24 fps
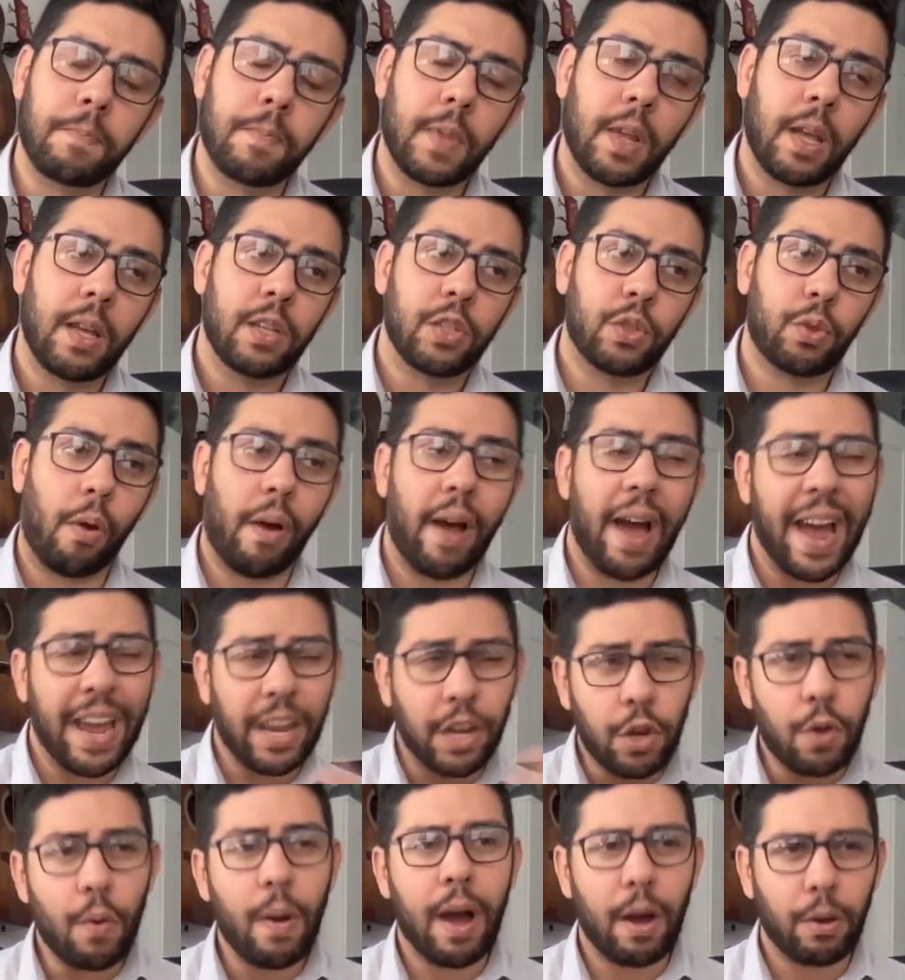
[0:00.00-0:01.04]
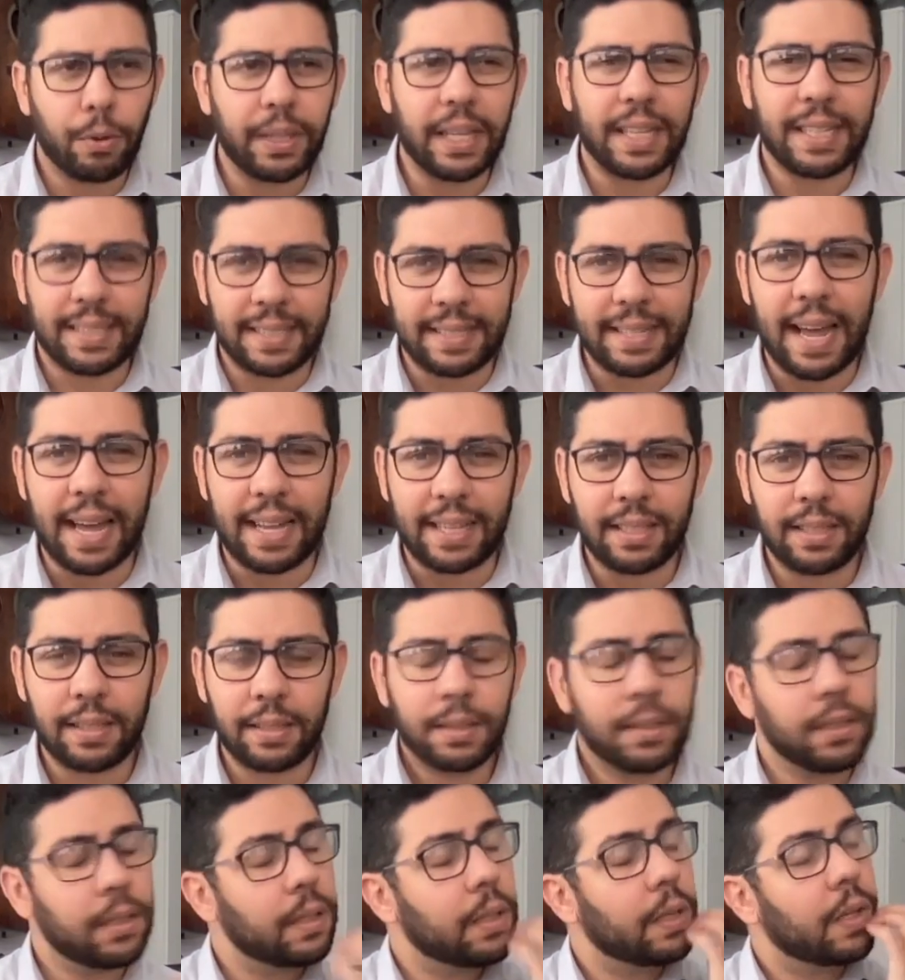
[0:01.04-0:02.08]
So I knew how that sat,
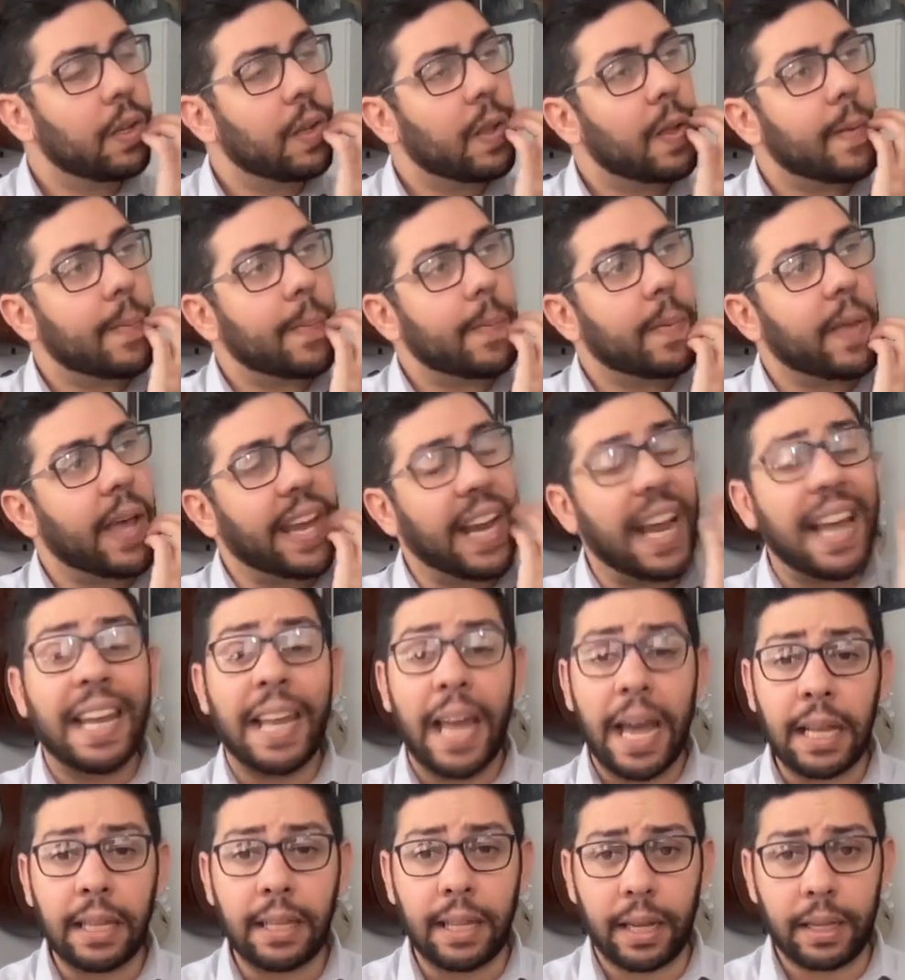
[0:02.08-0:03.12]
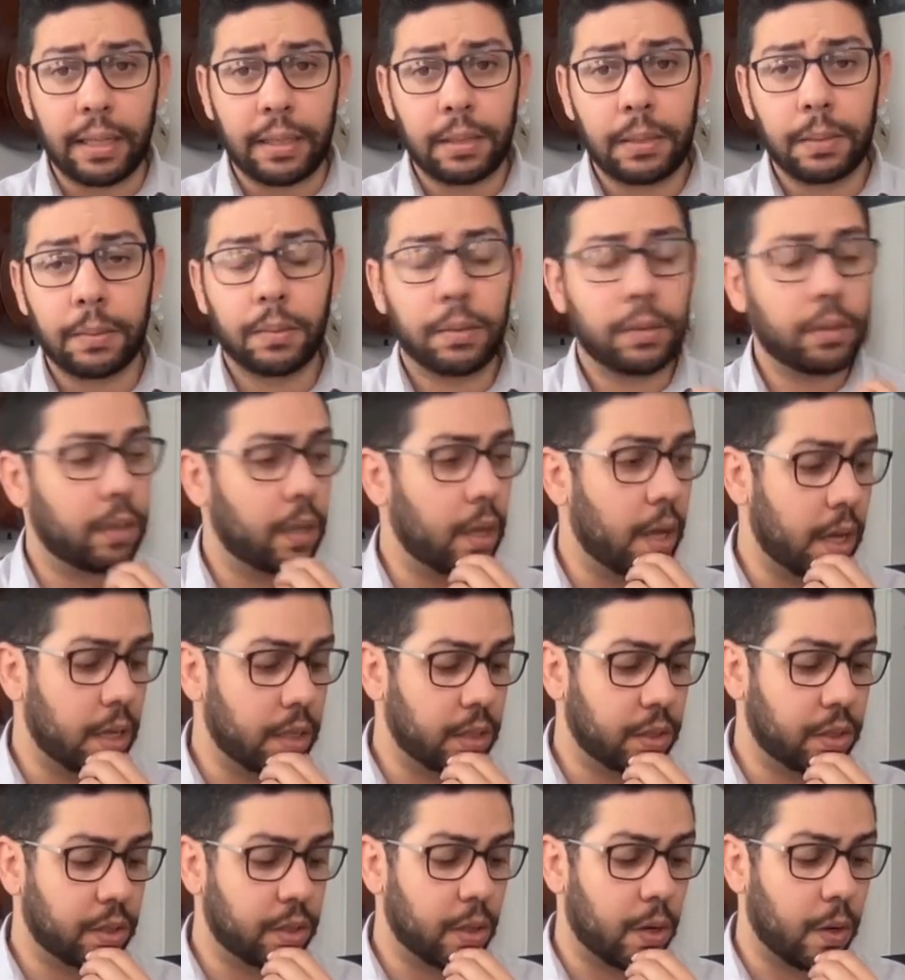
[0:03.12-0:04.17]
and I liked that.
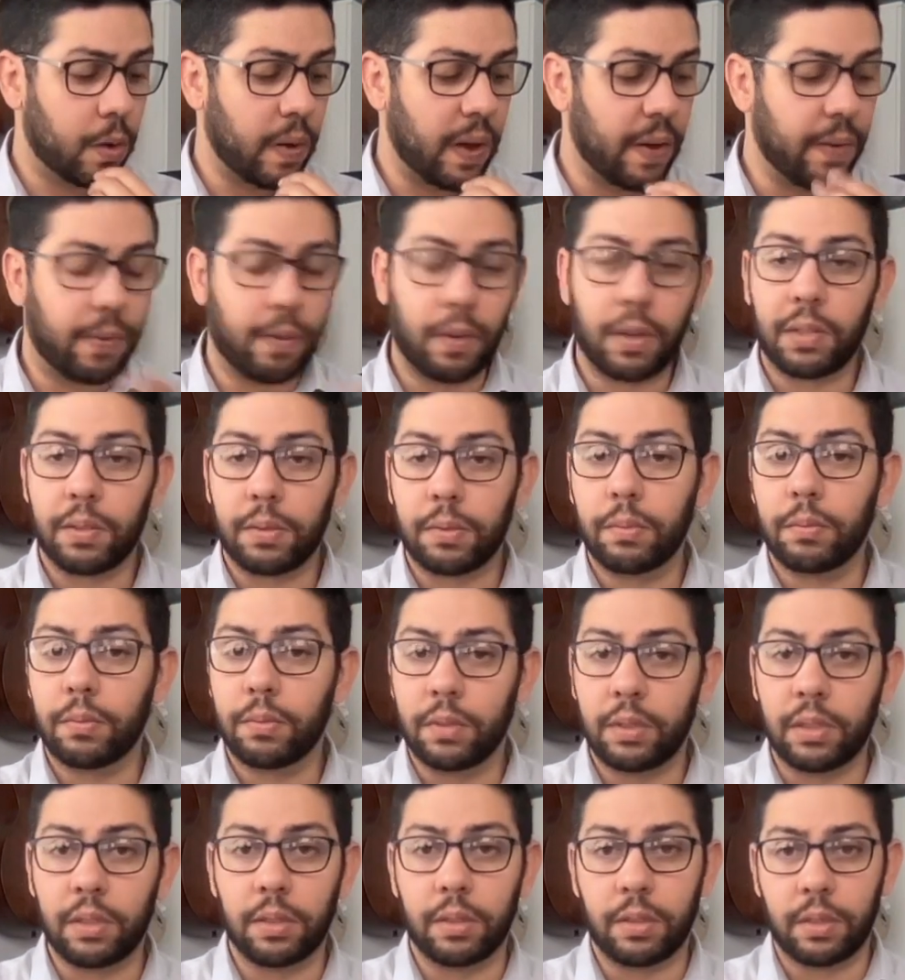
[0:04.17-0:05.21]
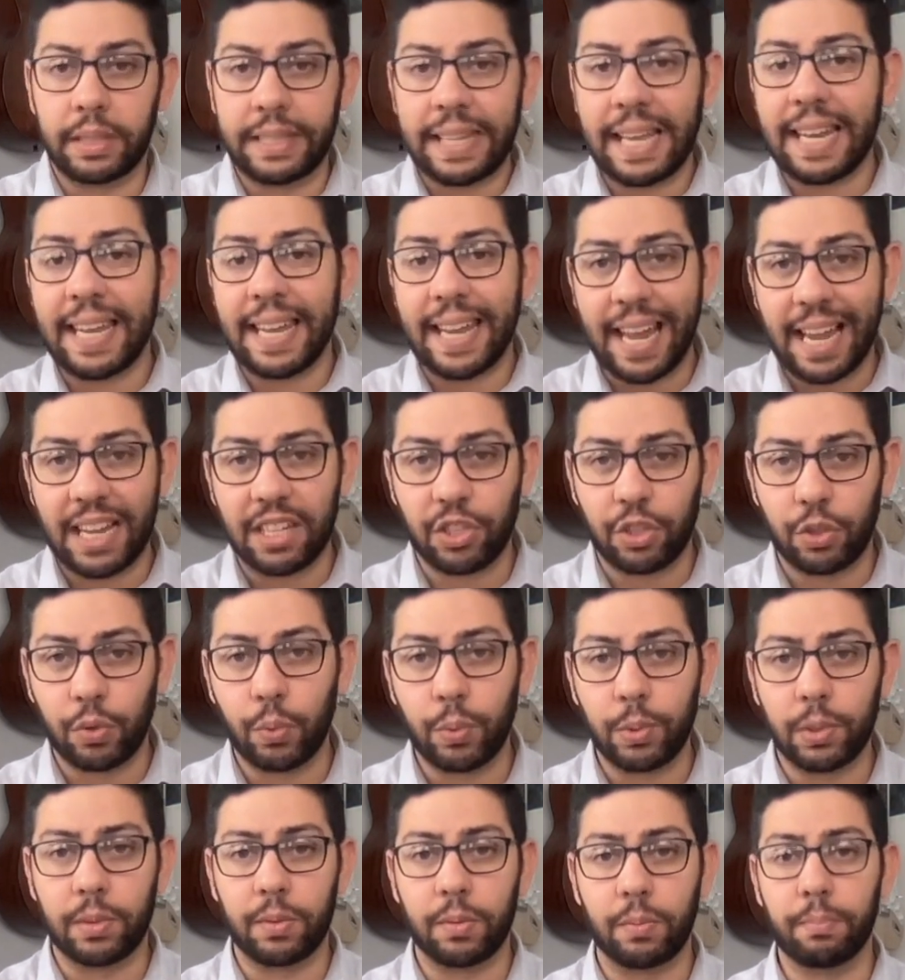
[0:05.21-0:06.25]
So I thought the Telecaster
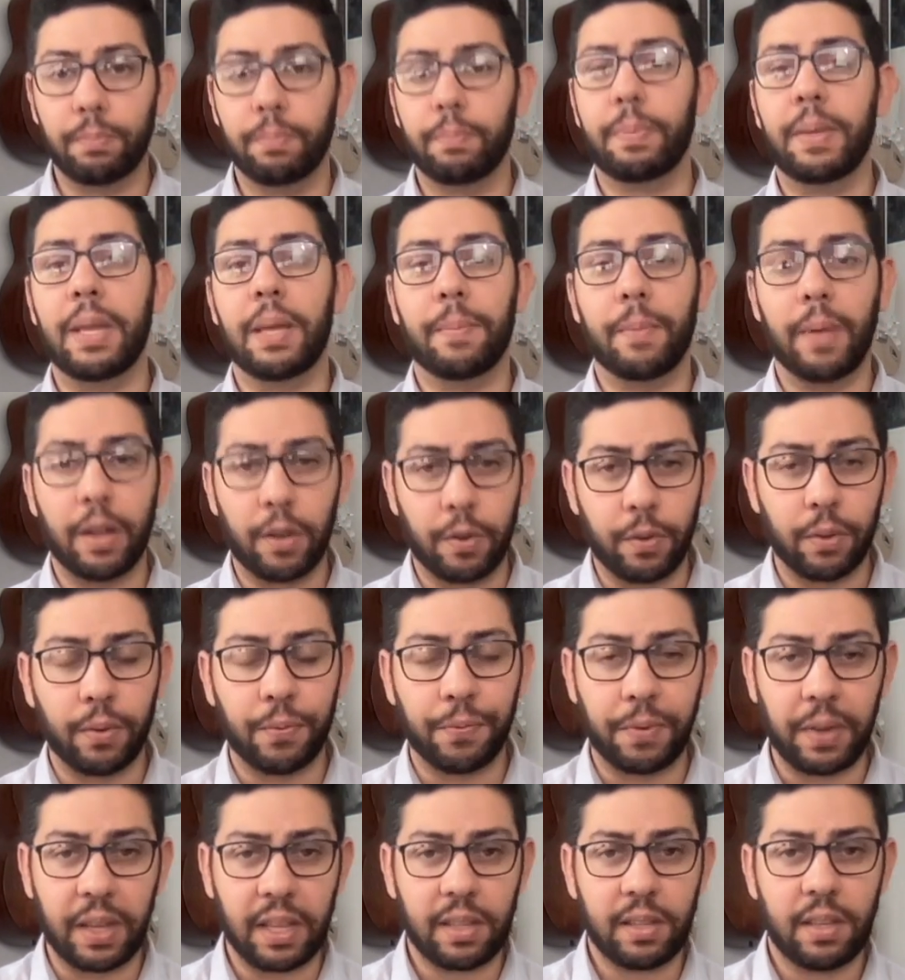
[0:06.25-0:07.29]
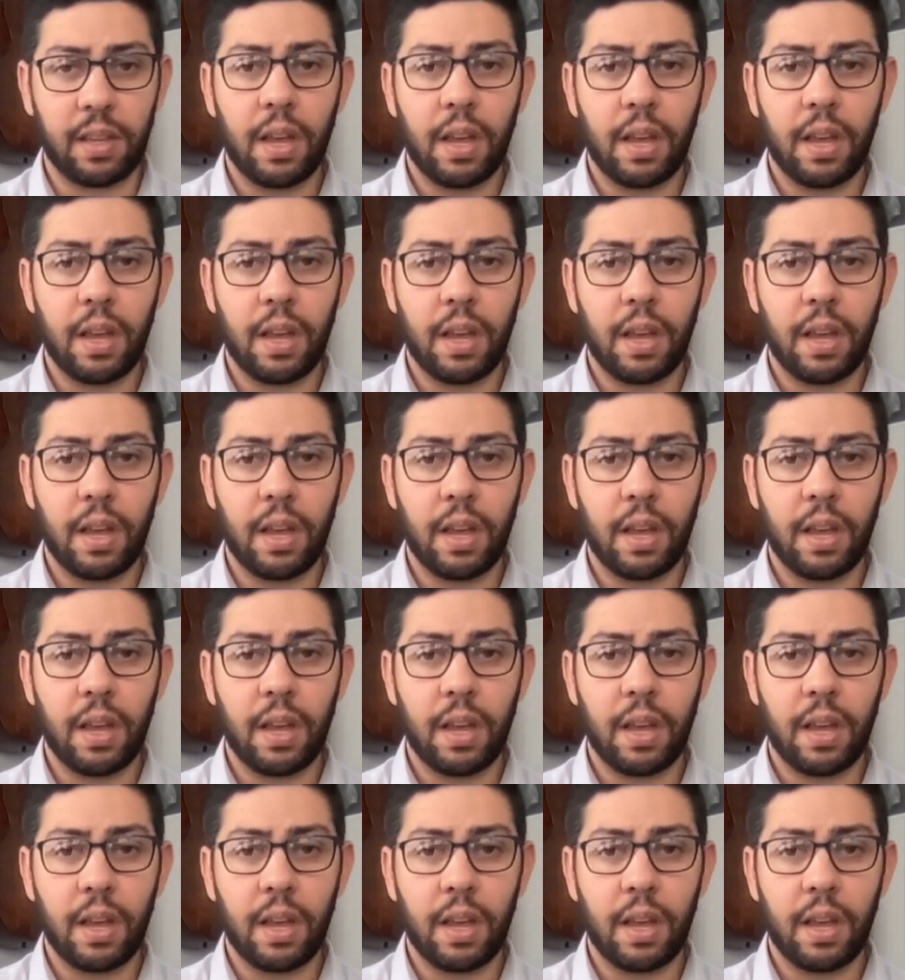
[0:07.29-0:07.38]
would be a good fit.